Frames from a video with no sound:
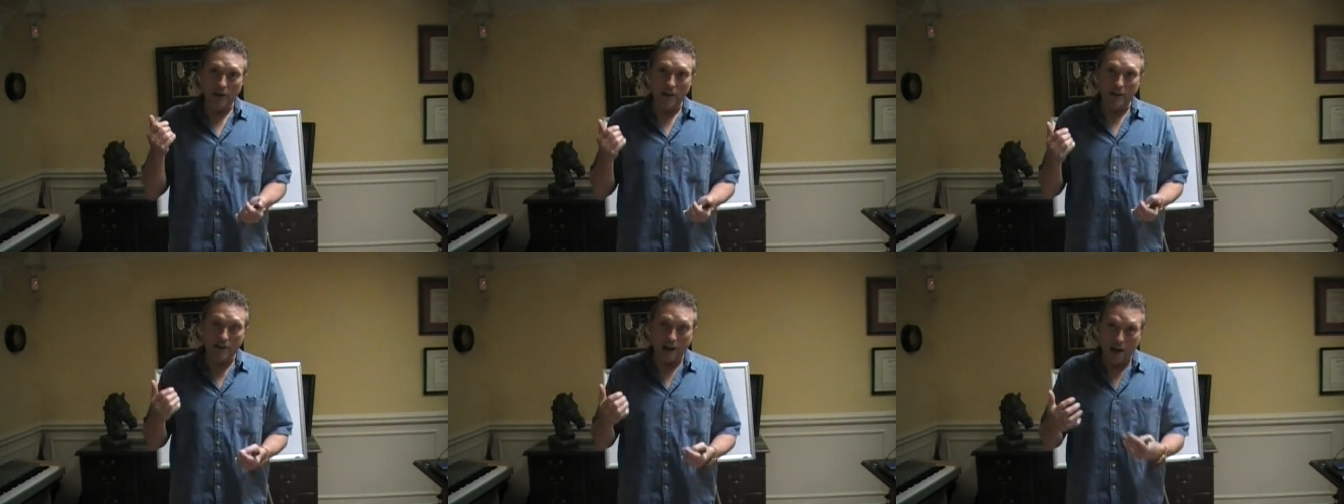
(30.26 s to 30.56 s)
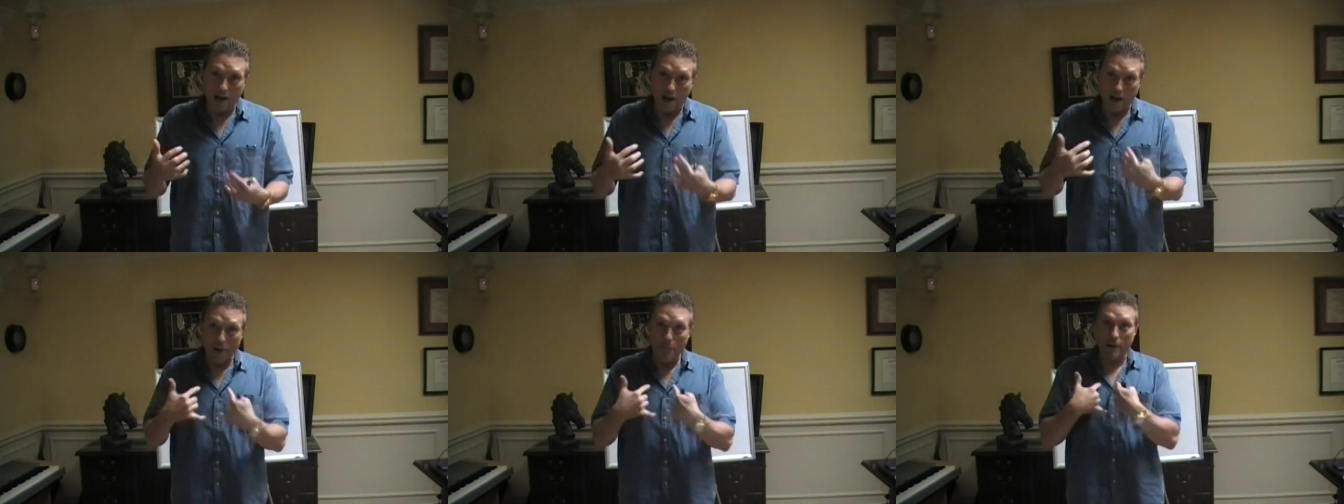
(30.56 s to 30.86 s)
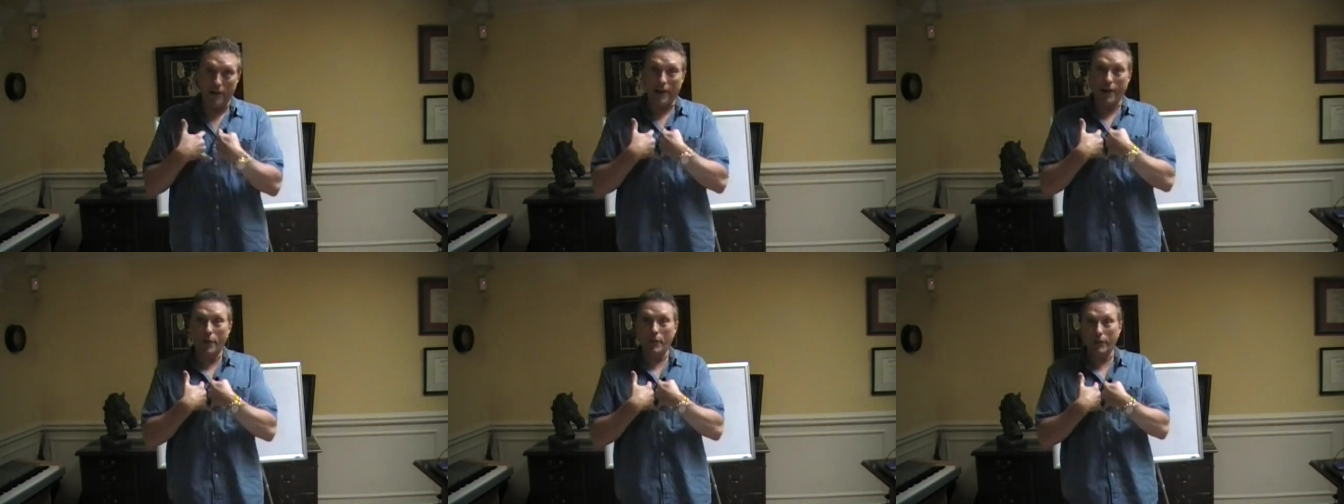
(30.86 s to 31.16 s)
Now, I'm
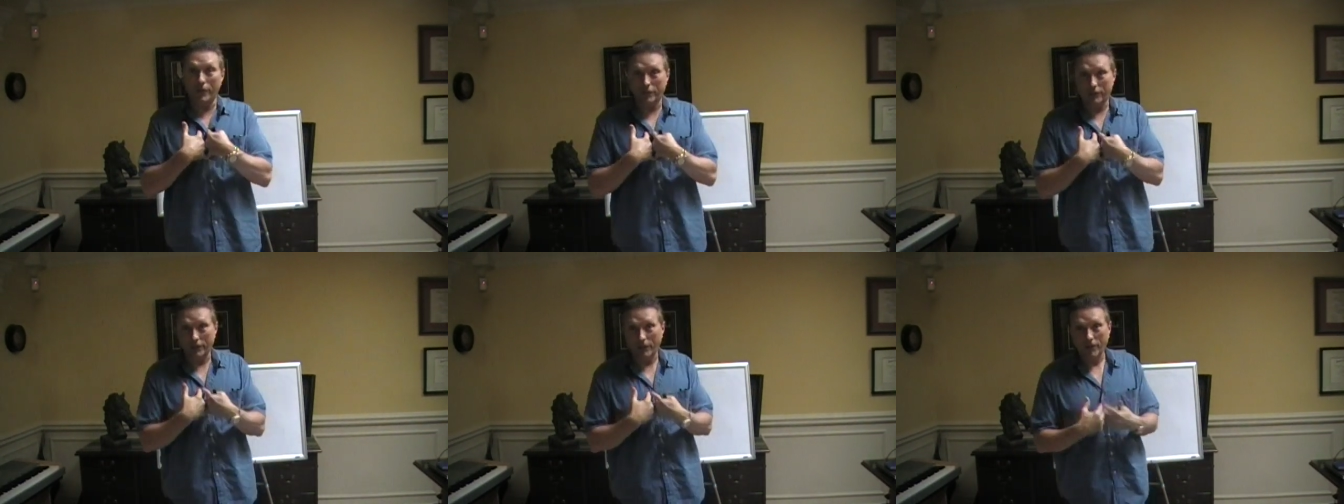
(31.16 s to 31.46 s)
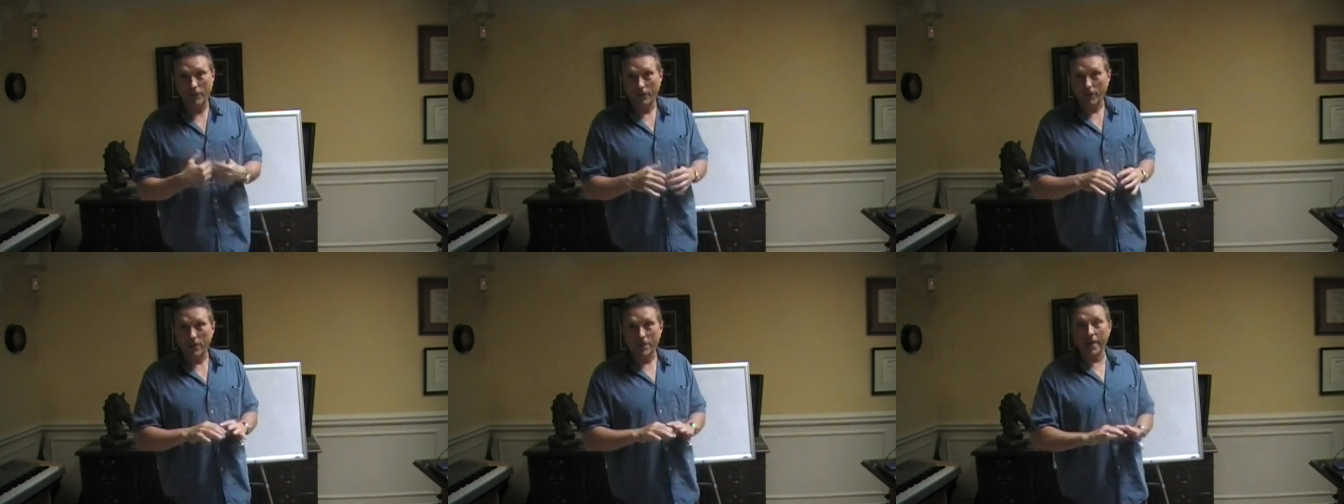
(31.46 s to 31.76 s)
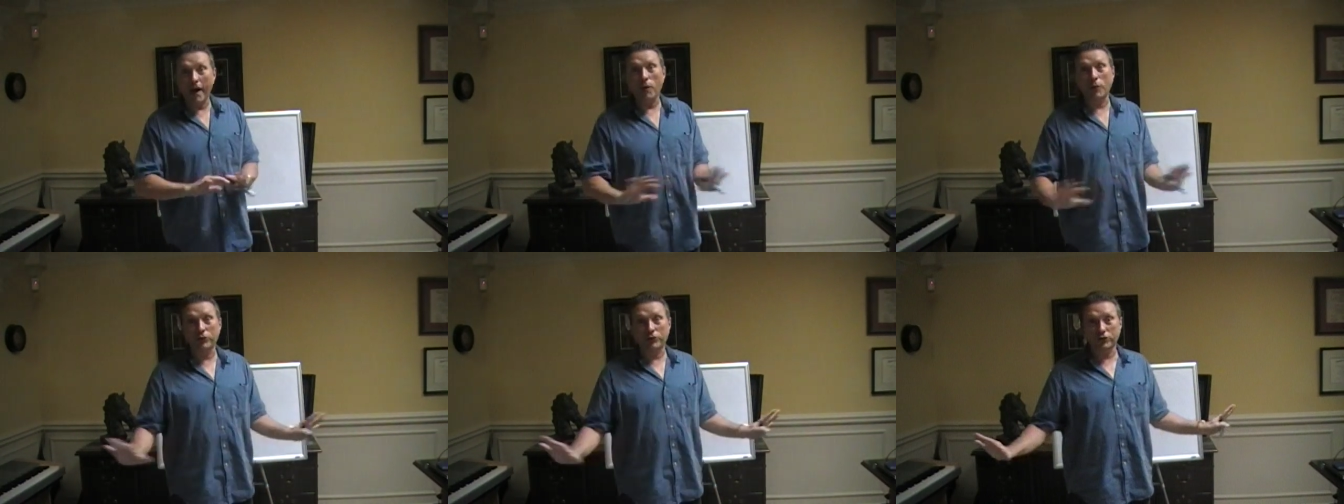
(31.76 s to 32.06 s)
a chemist.
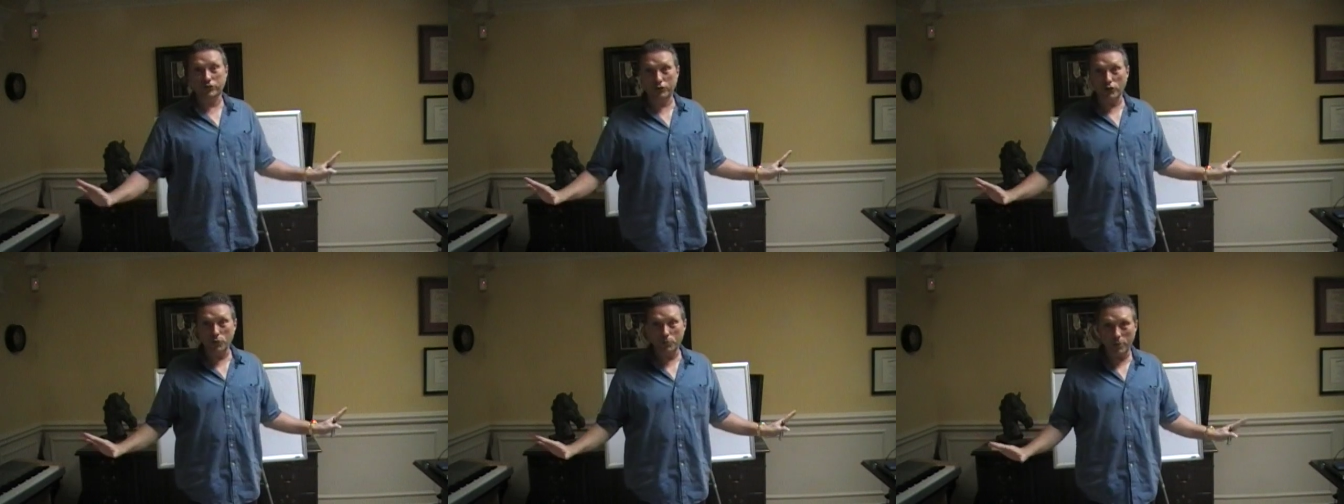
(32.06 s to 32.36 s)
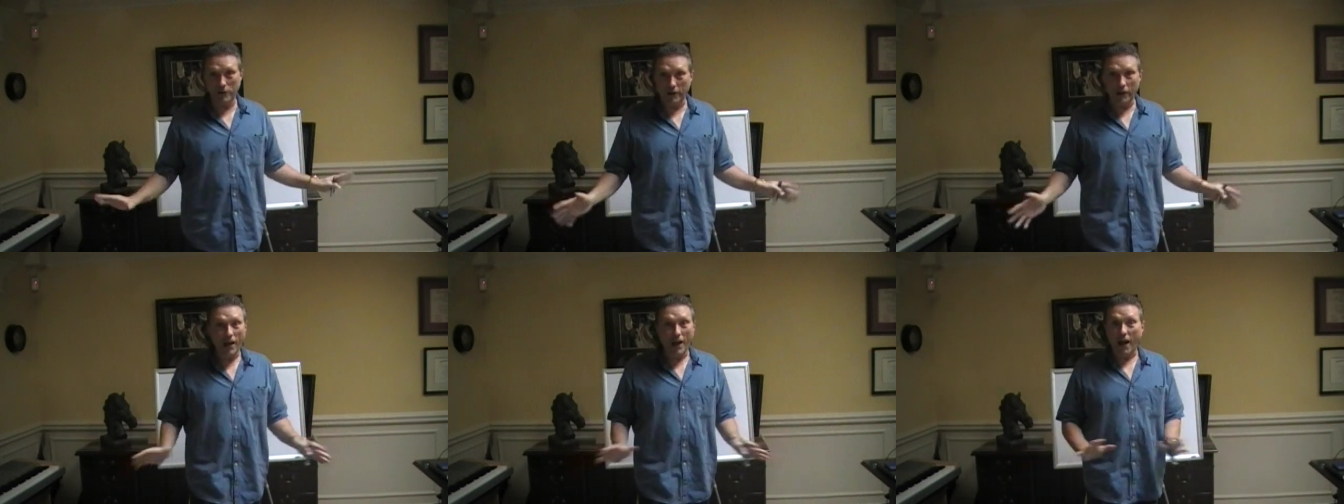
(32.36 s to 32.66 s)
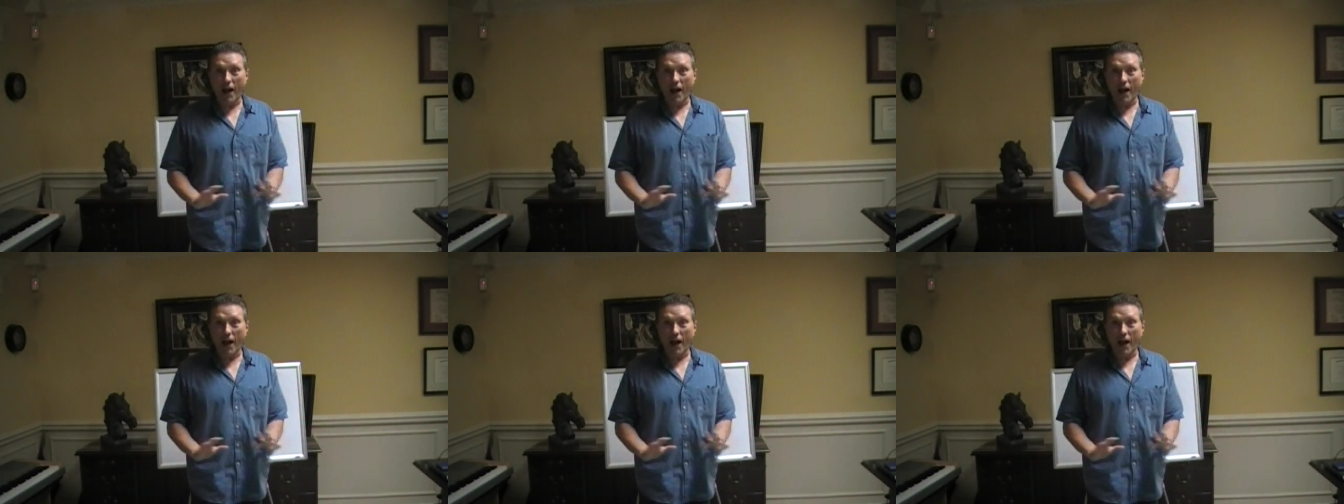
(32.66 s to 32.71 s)
That was stupid.